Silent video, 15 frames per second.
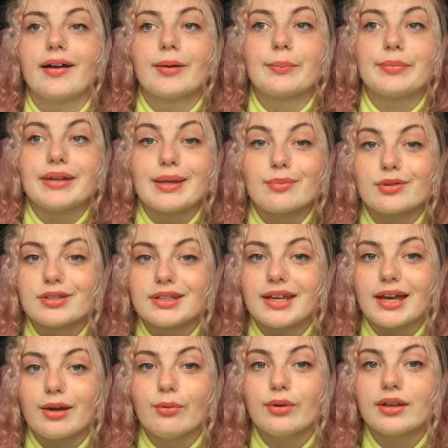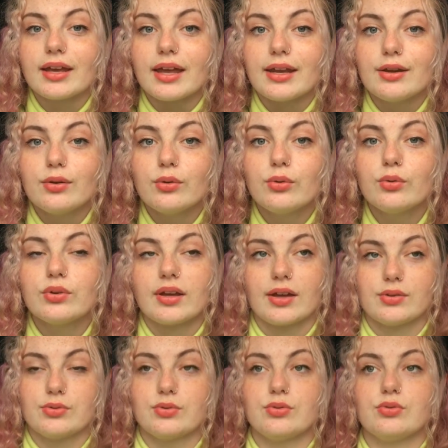been able to get out and get any new
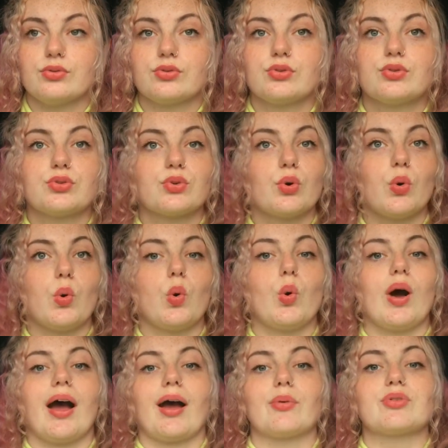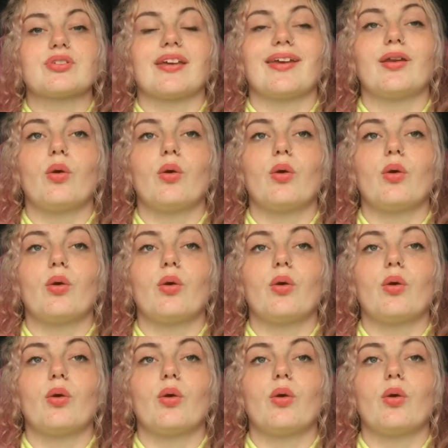tattoos, so I was like, you know